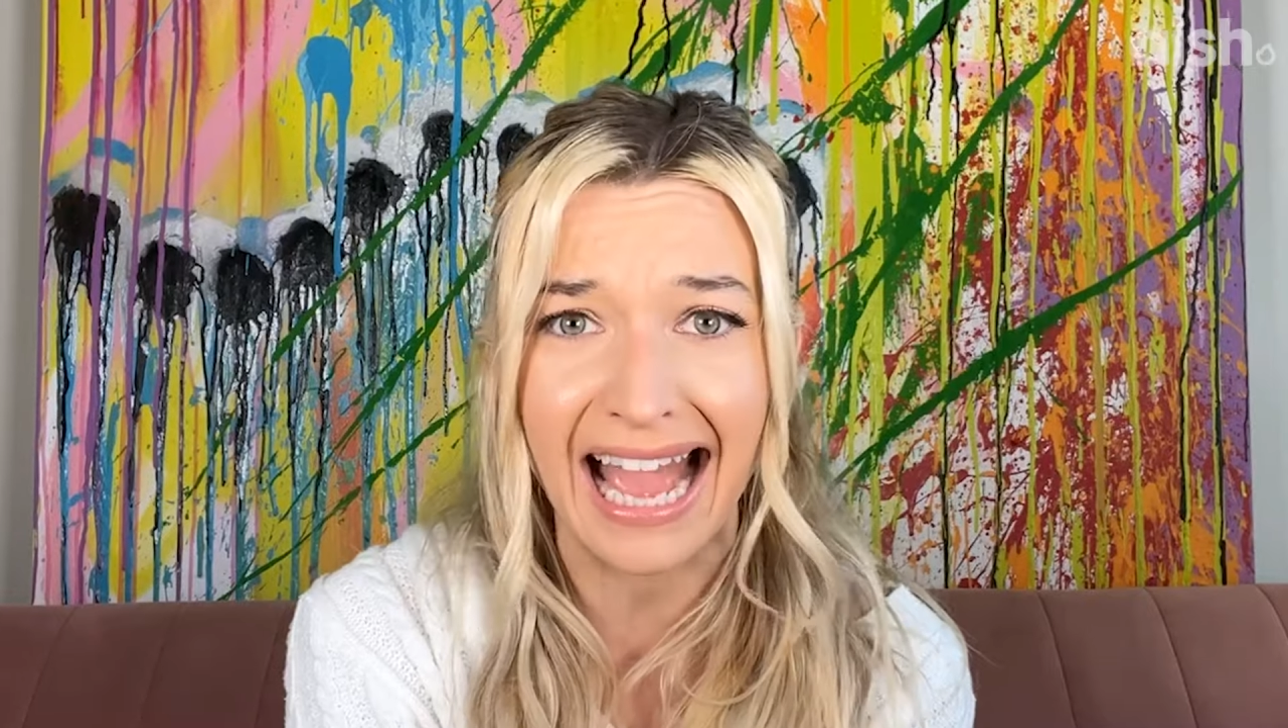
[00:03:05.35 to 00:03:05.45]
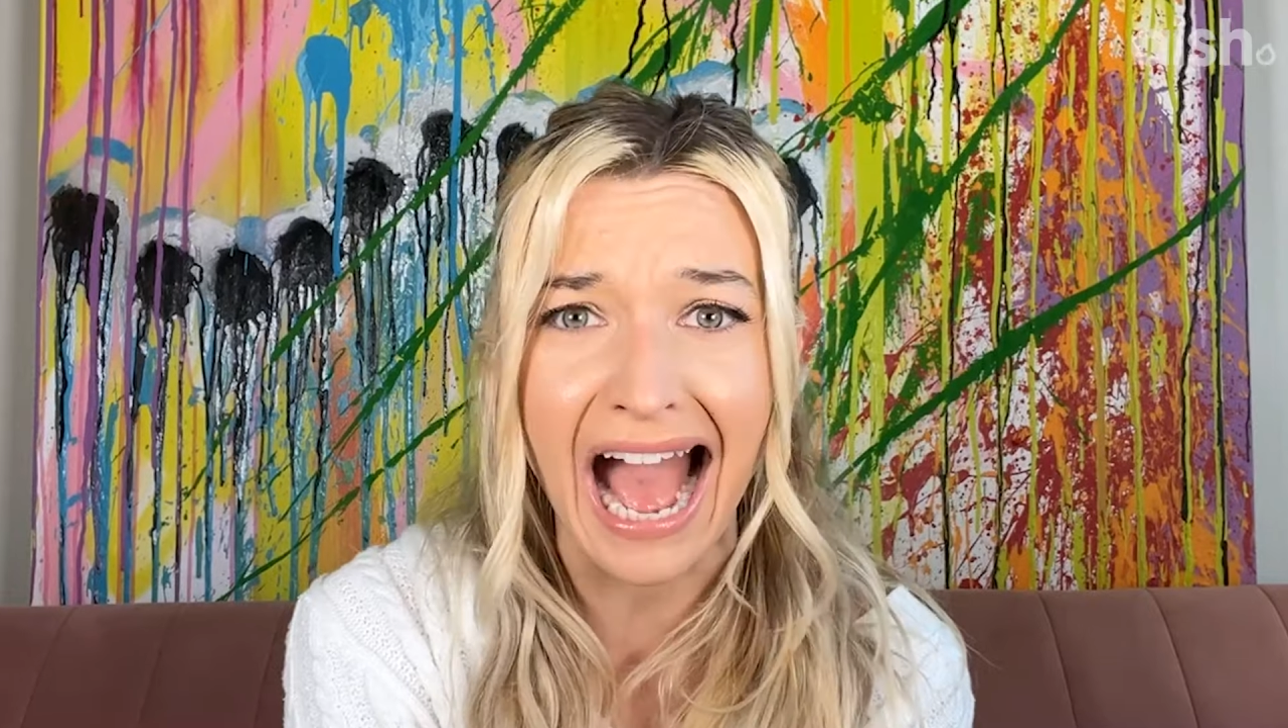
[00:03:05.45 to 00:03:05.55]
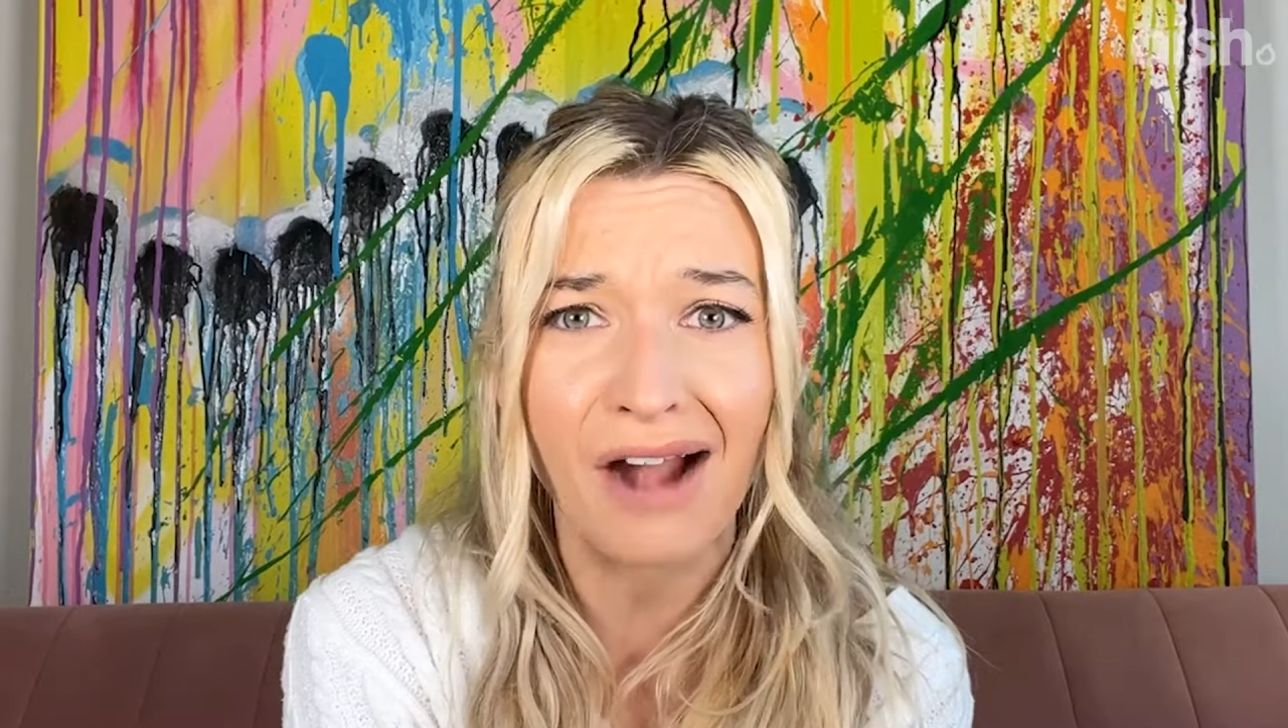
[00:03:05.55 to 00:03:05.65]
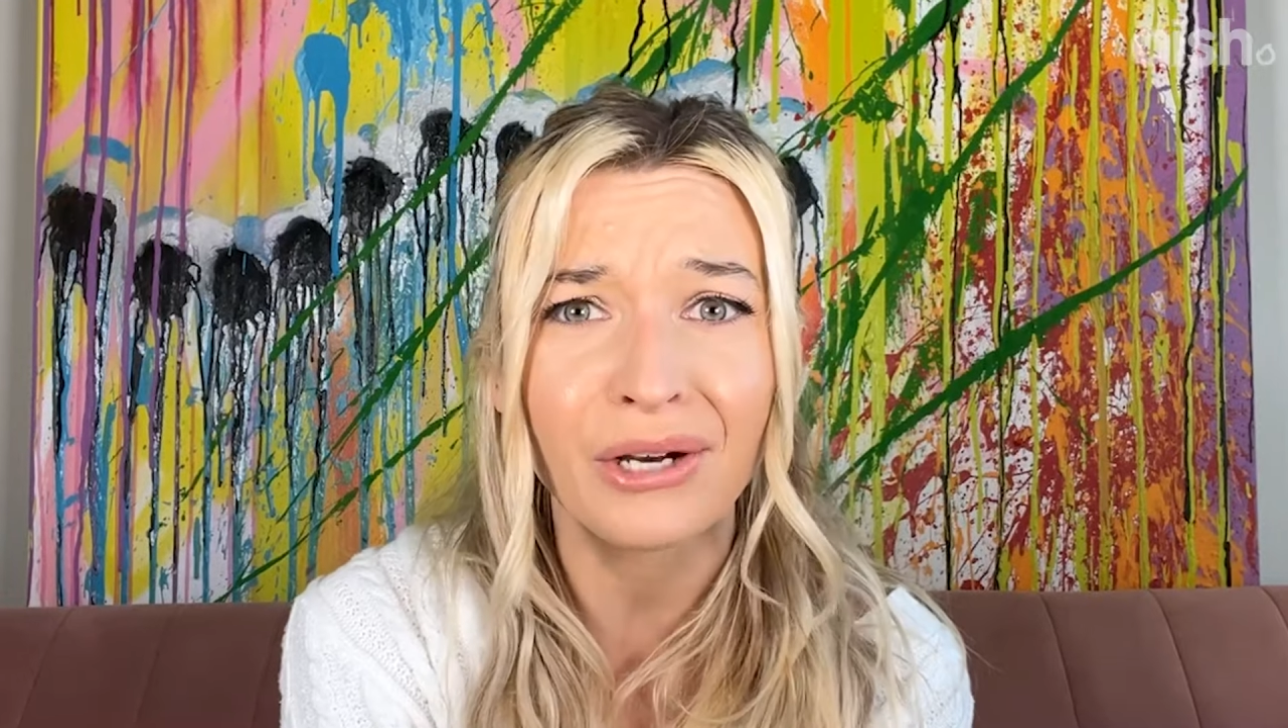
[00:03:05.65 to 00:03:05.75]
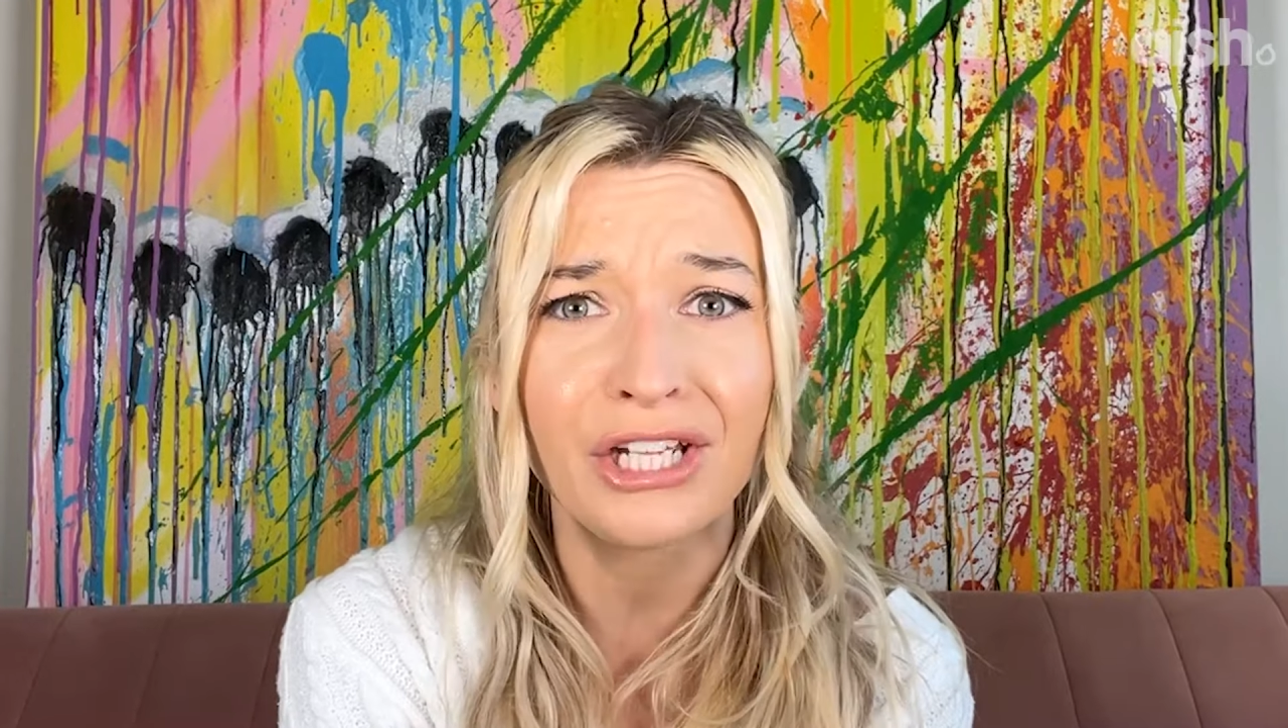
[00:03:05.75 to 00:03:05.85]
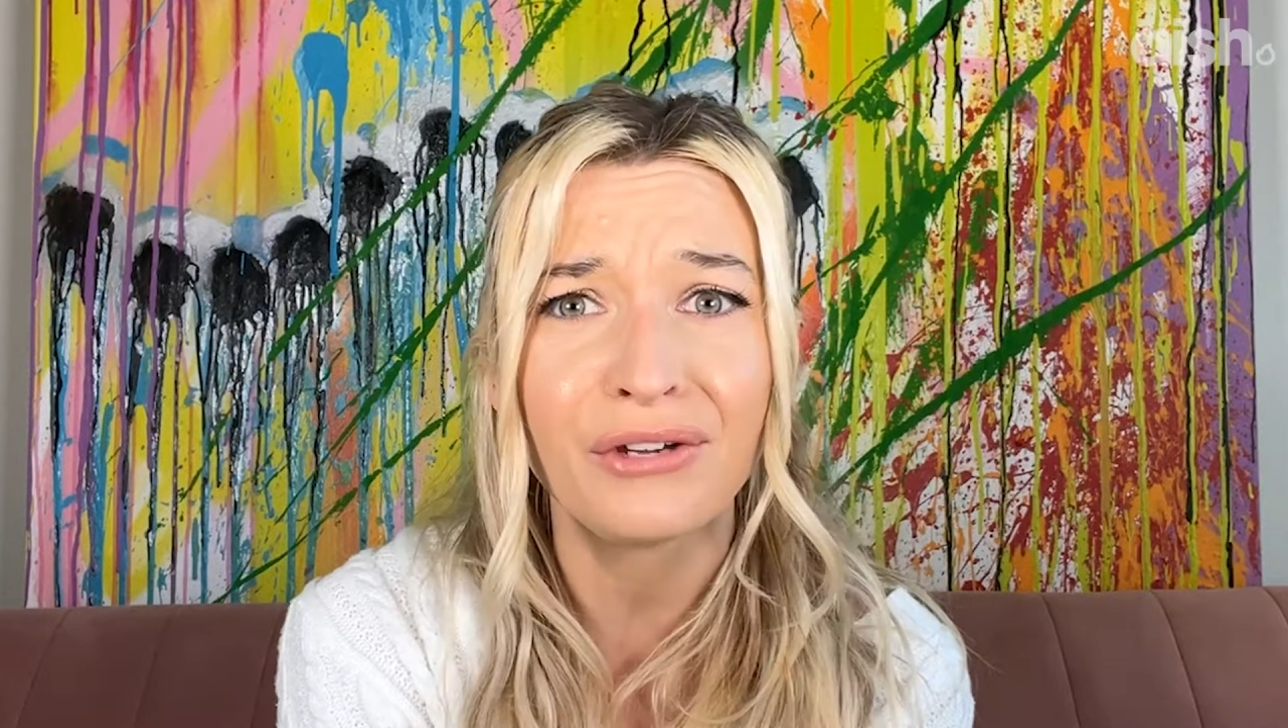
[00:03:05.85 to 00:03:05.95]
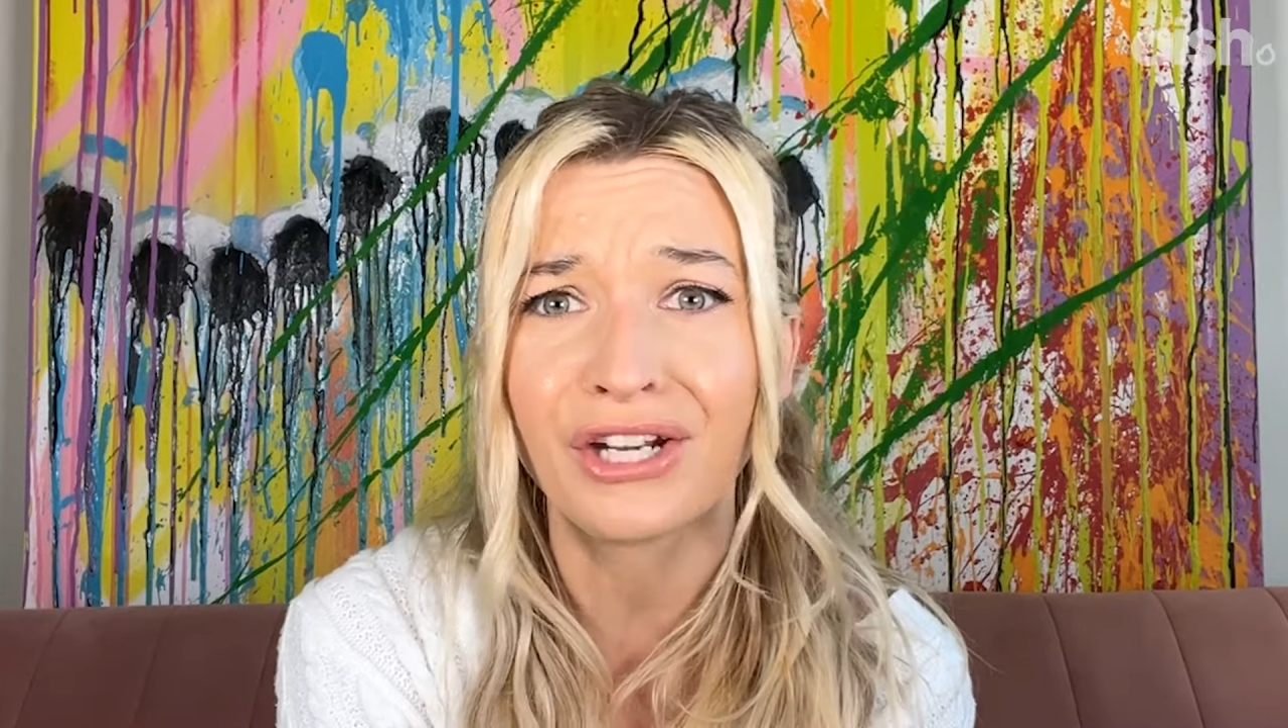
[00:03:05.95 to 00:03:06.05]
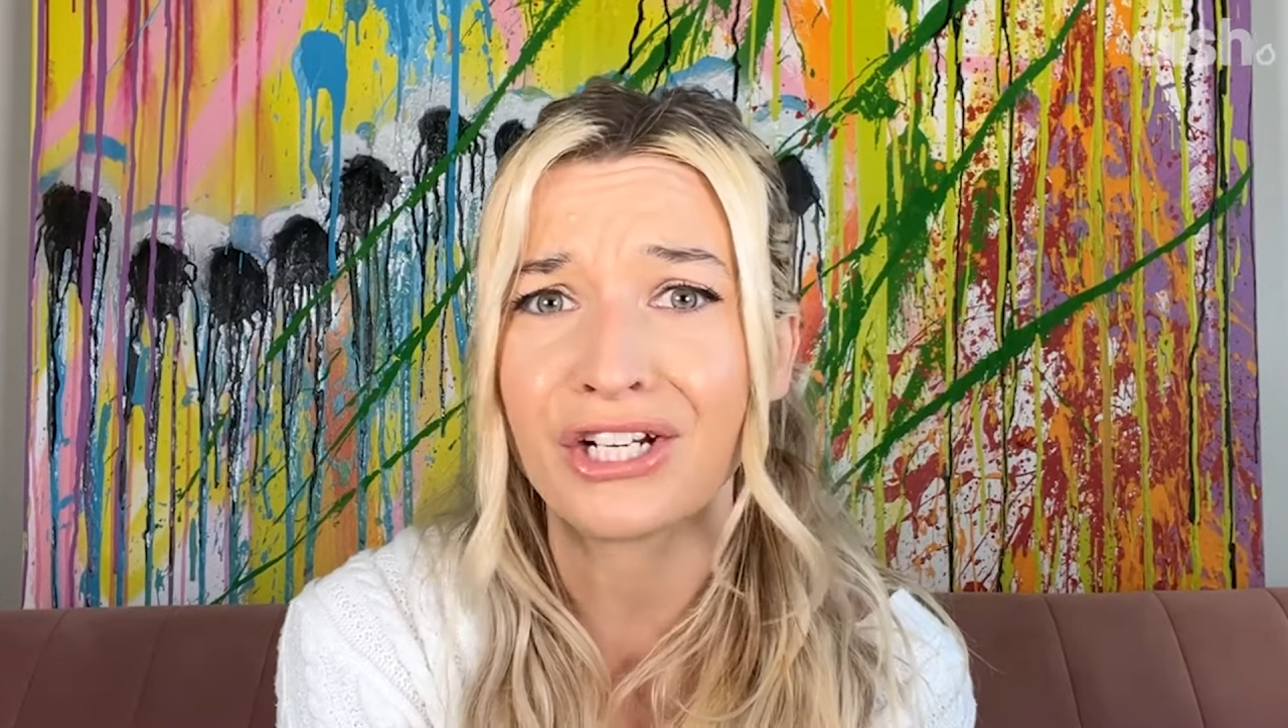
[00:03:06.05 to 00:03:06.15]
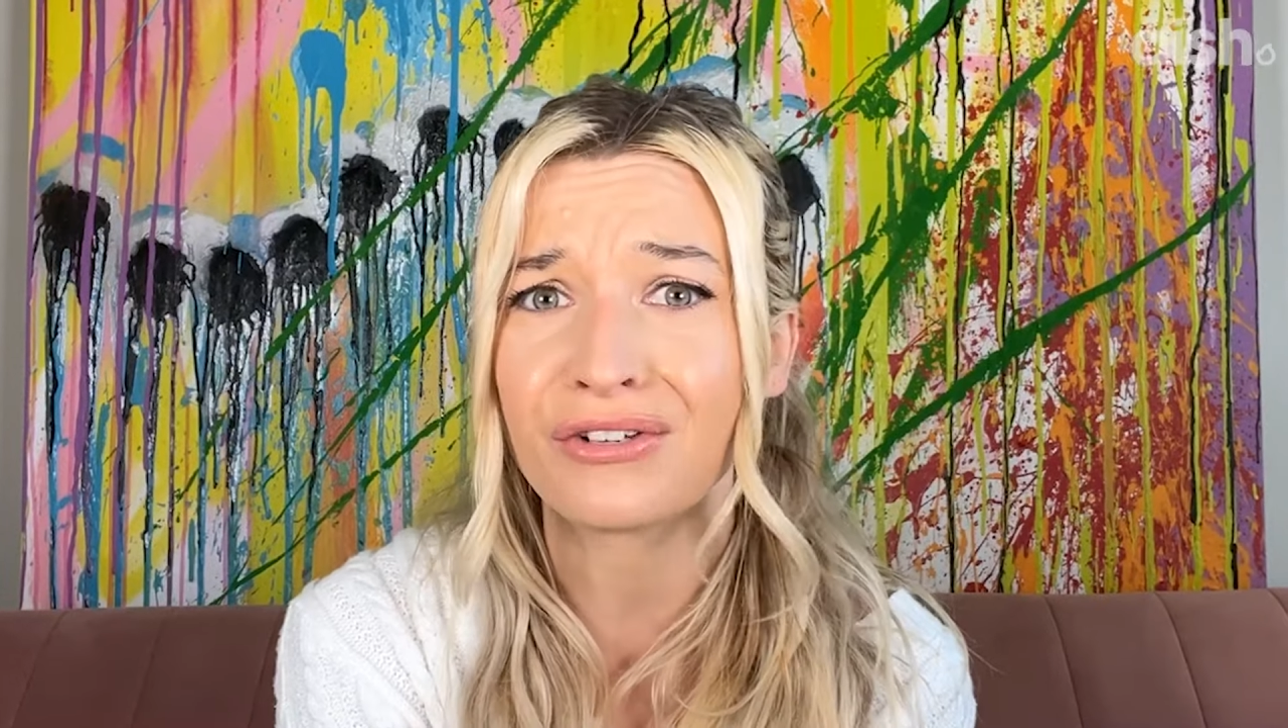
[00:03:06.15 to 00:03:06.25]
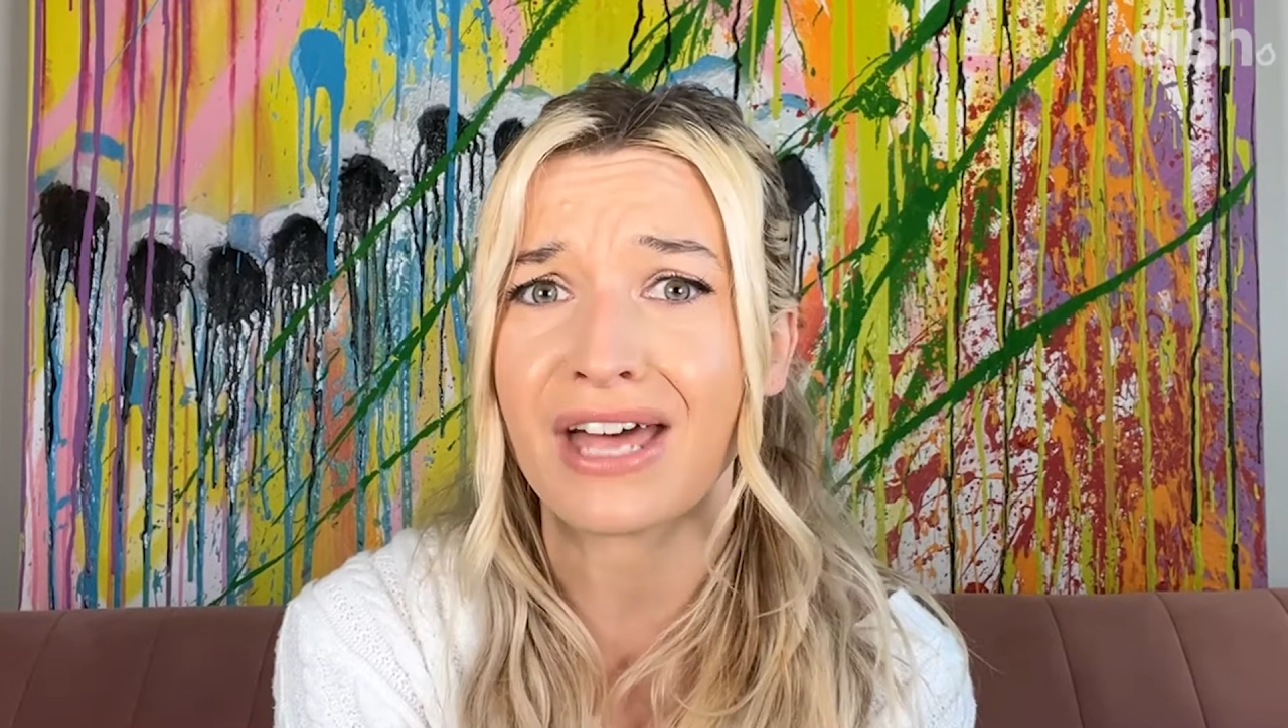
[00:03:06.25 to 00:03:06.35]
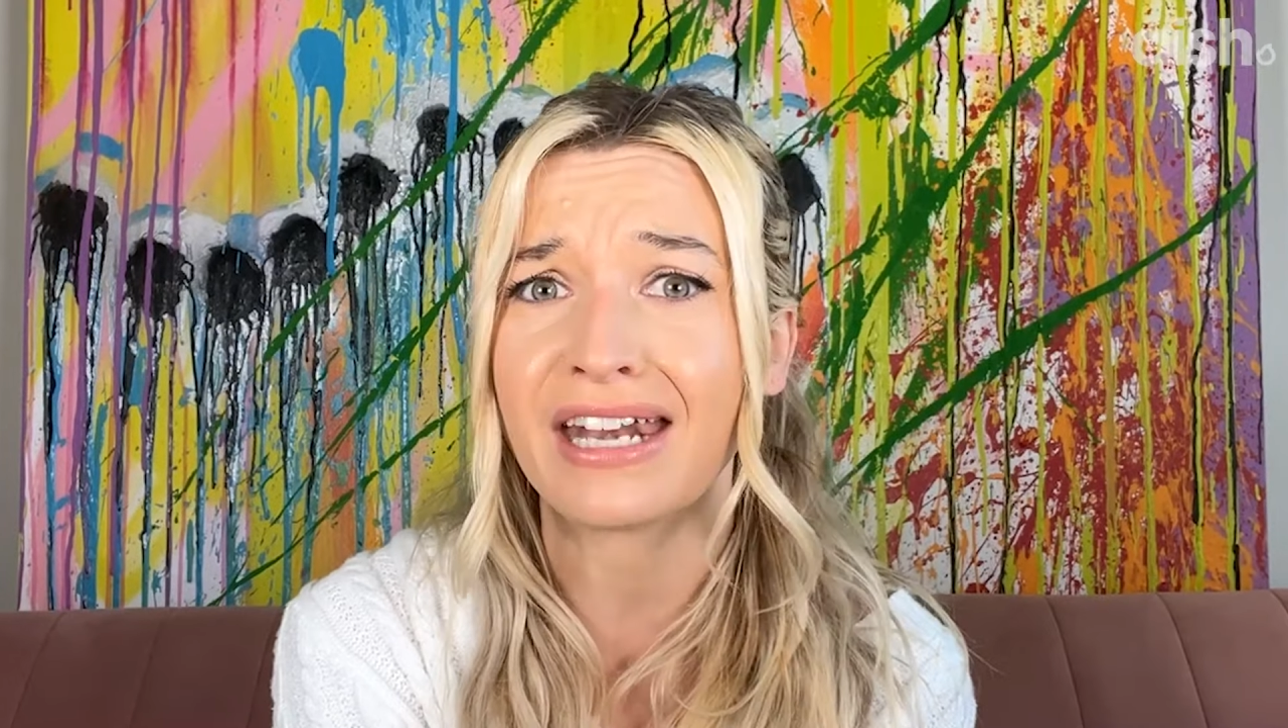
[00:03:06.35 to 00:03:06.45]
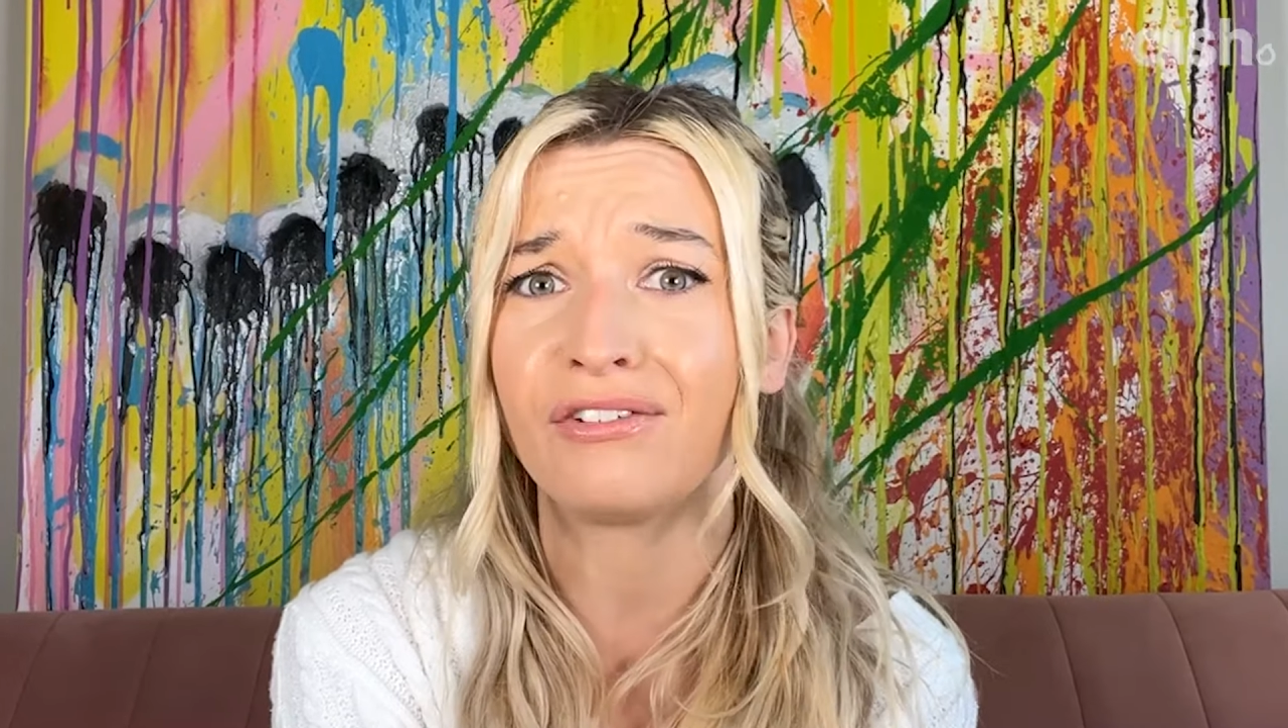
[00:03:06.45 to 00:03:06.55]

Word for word: how are you gonna do that